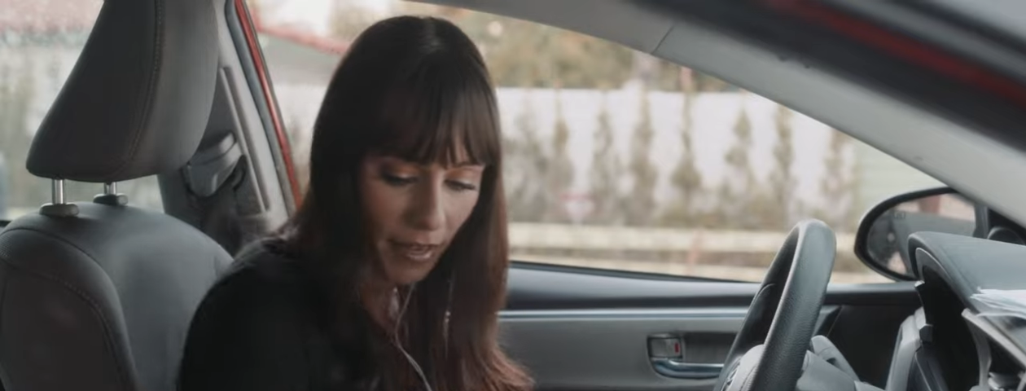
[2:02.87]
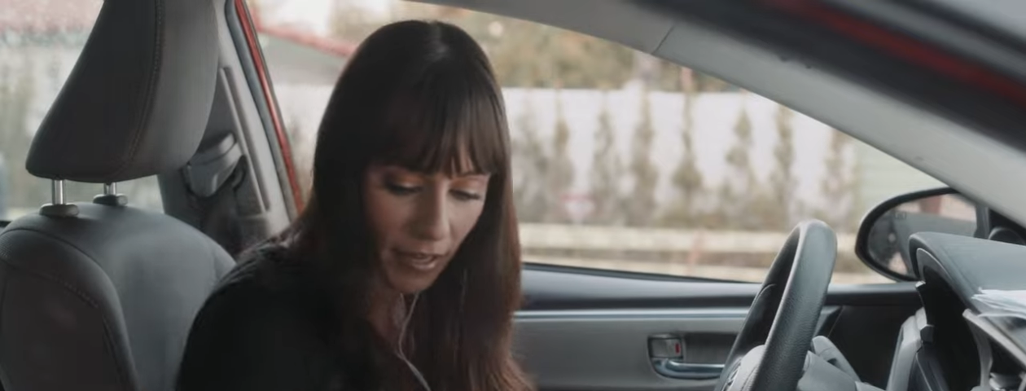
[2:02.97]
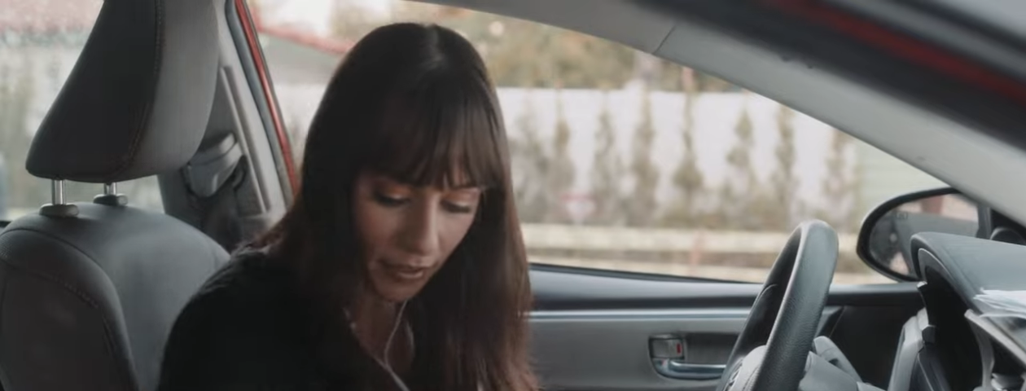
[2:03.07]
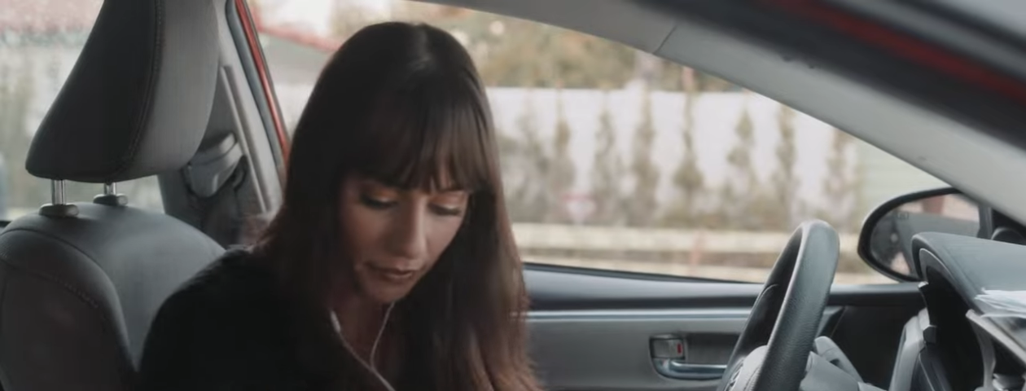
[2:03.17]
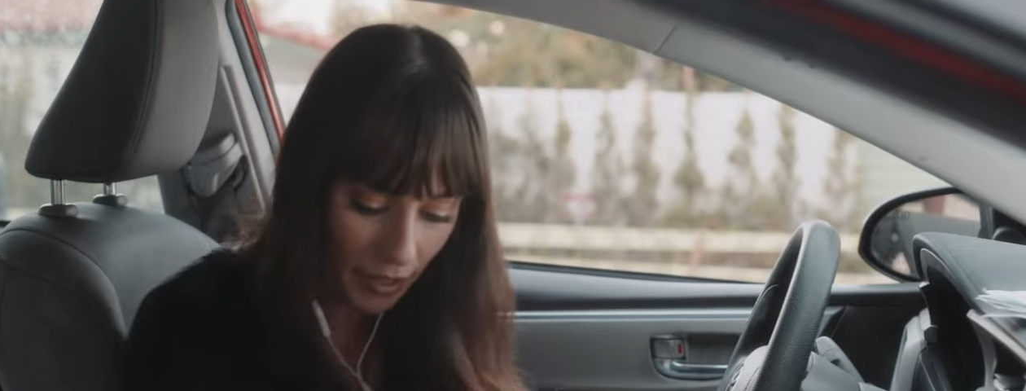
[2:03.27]

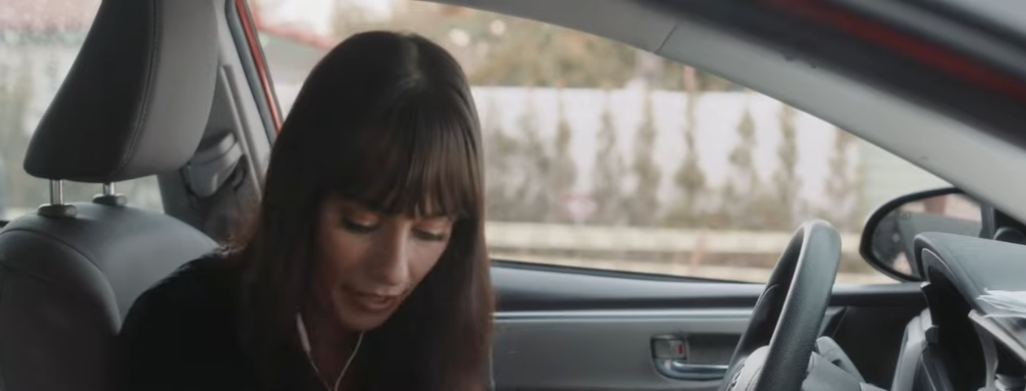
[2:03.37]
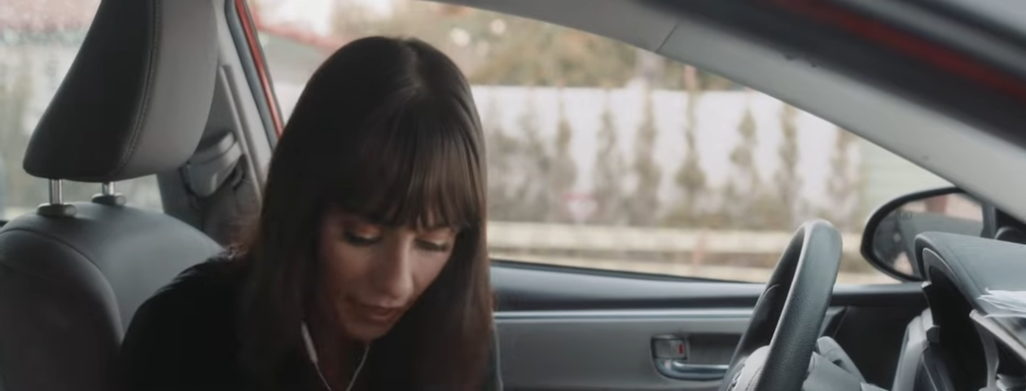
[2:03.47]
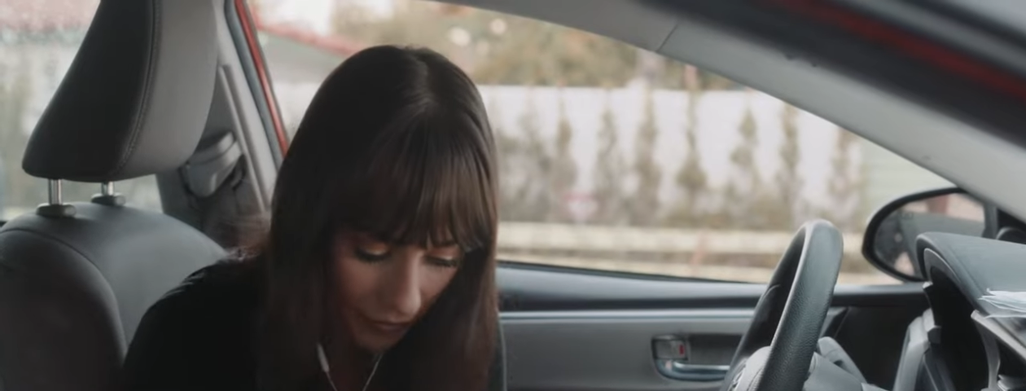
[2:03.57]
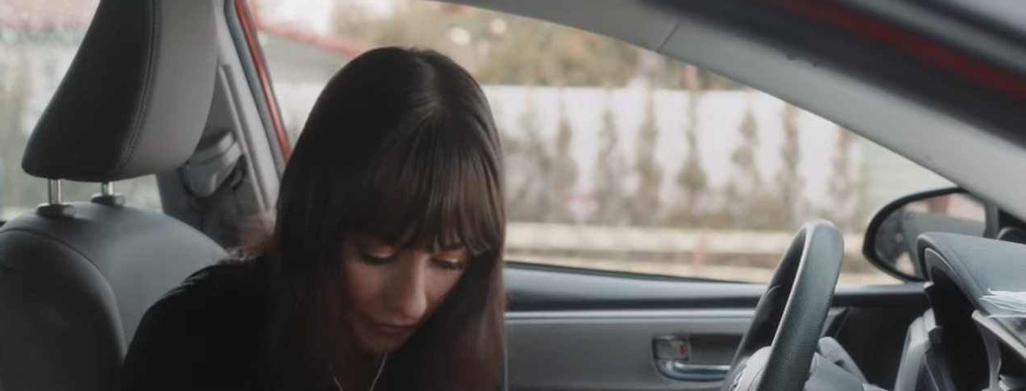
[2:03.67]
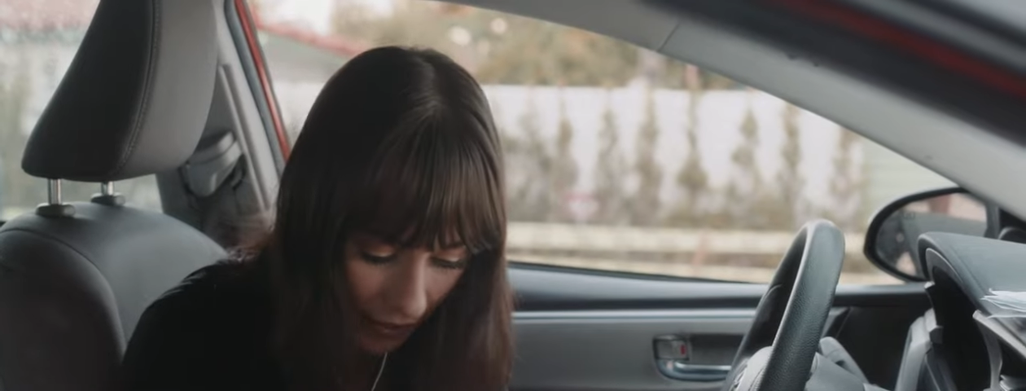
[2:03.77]
meeting right
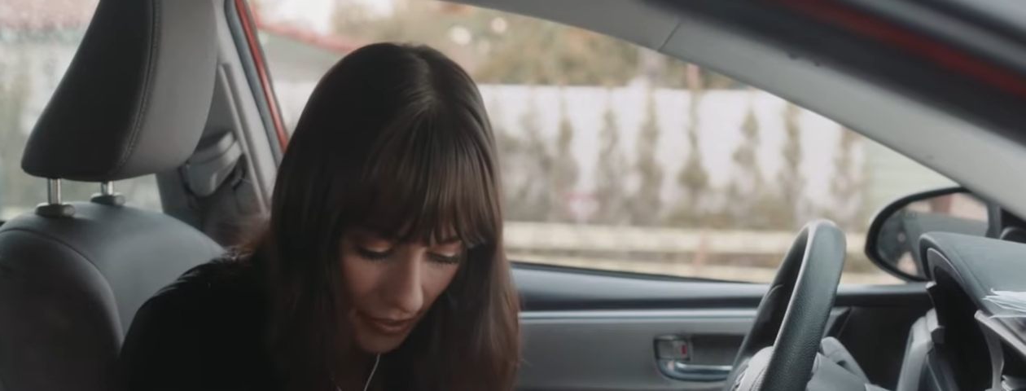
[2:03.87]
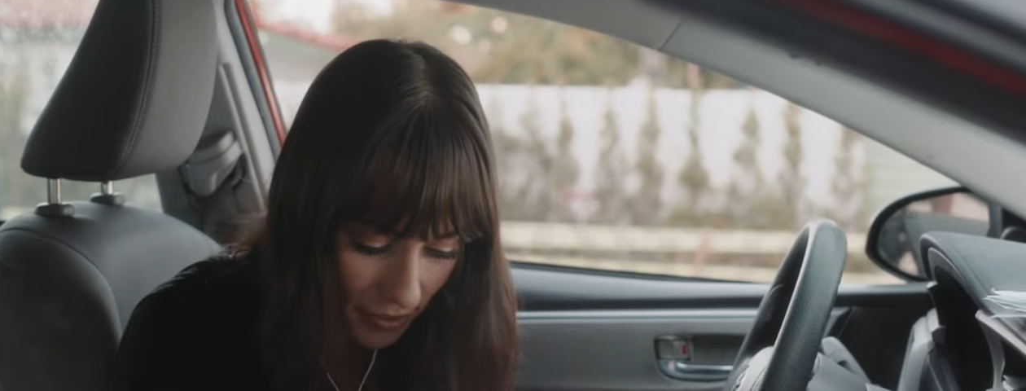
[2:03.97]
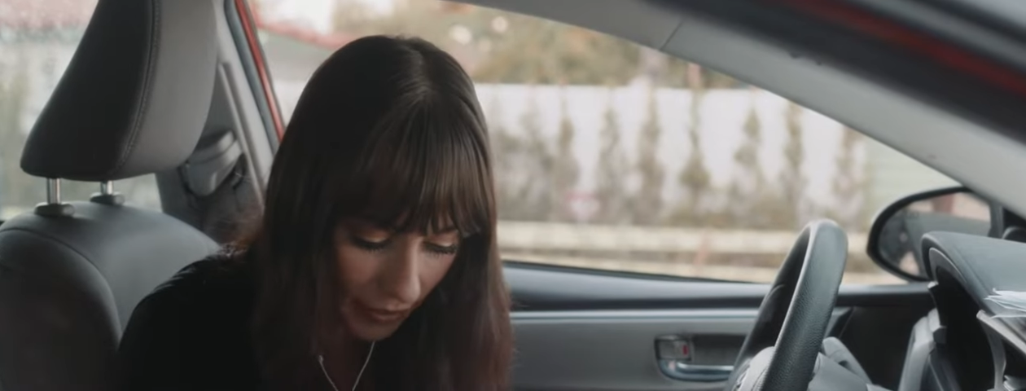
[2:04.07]
now, okay?